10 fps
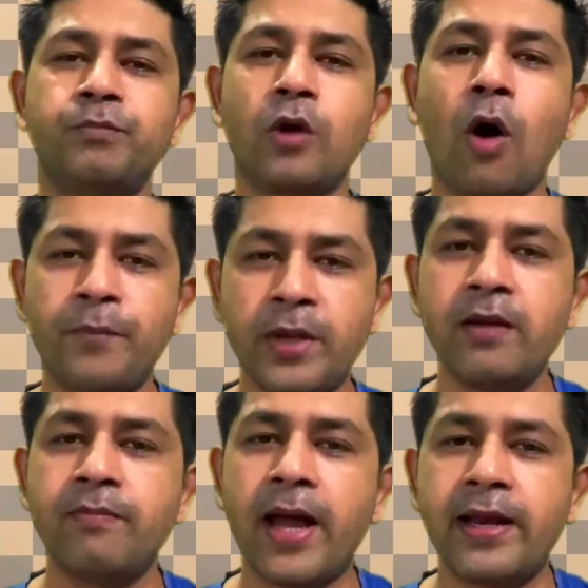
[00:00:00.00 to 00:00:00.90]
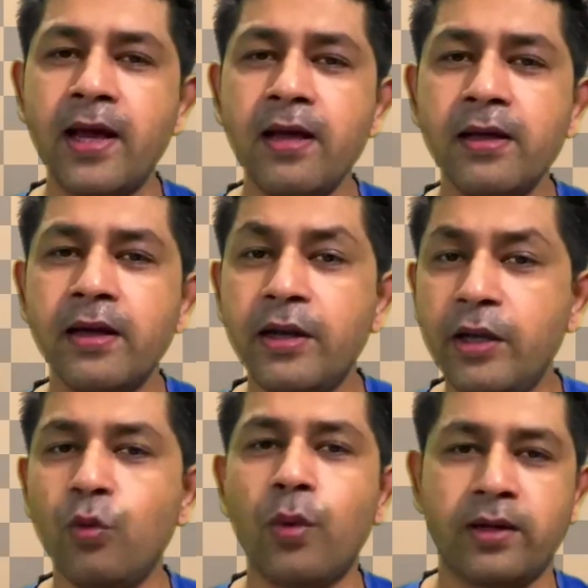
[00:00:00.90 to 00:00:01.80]
obtained by the
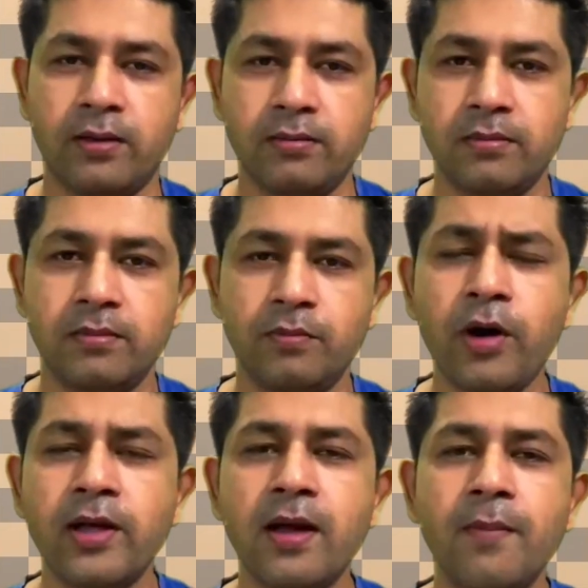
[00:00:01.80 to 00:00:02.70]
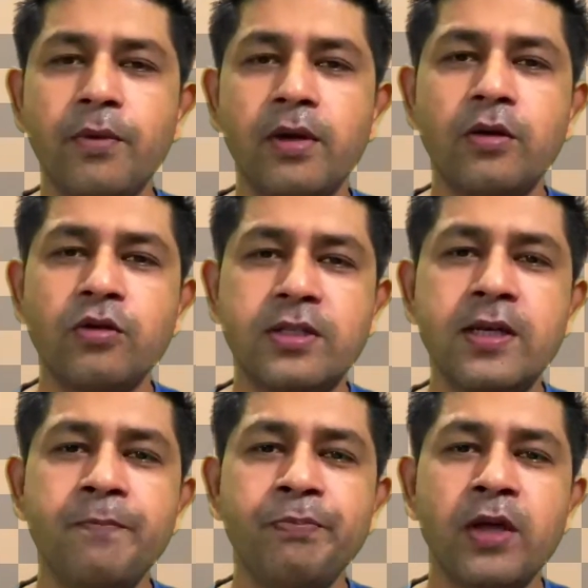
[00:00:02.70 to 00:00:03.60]
new one. For example, you
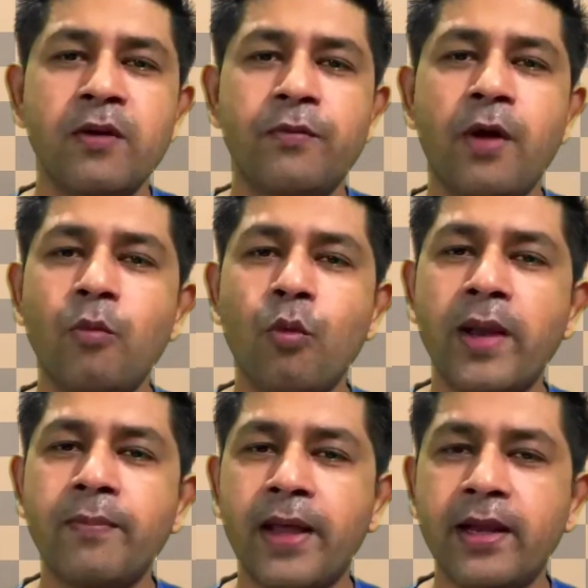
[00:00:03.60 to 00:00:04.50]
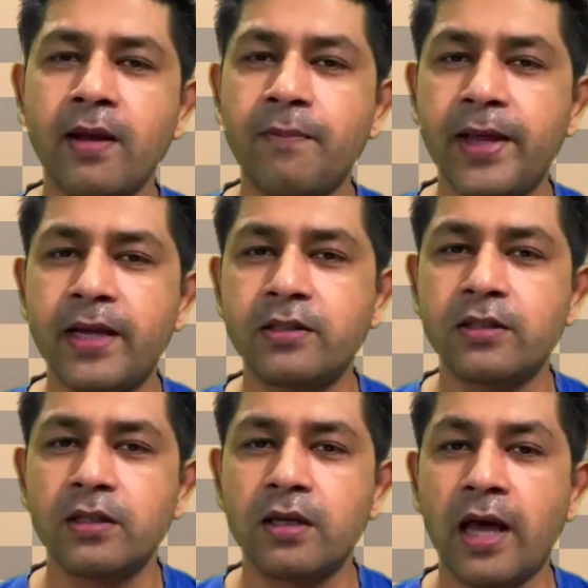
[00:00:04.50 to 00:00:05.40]
see, from one banana plant,
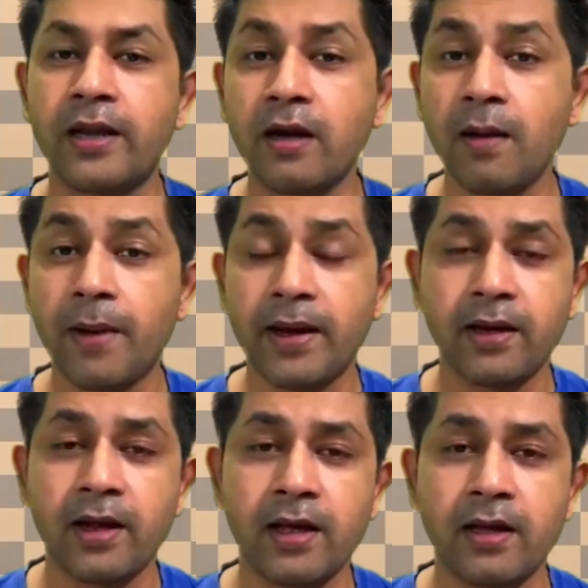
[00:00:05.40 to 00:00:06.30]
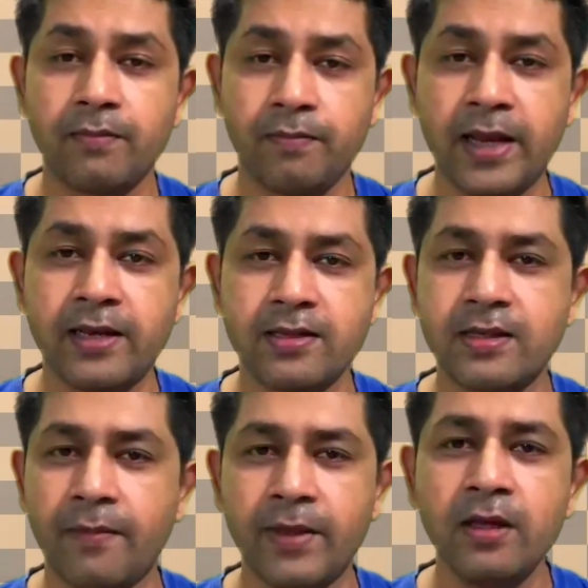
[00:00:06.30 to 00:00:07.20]
another banana plant is
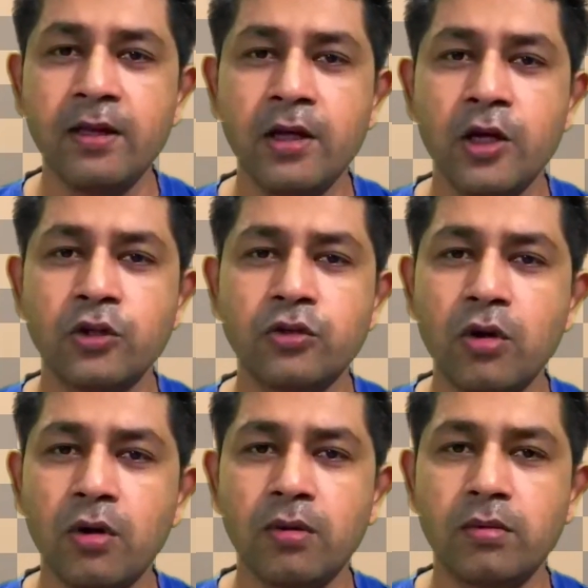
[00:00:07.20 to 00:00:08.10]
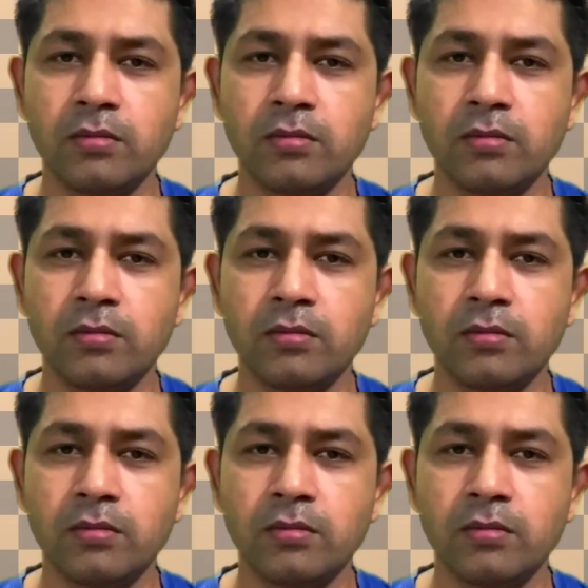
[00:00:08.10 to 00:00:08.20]
coming. So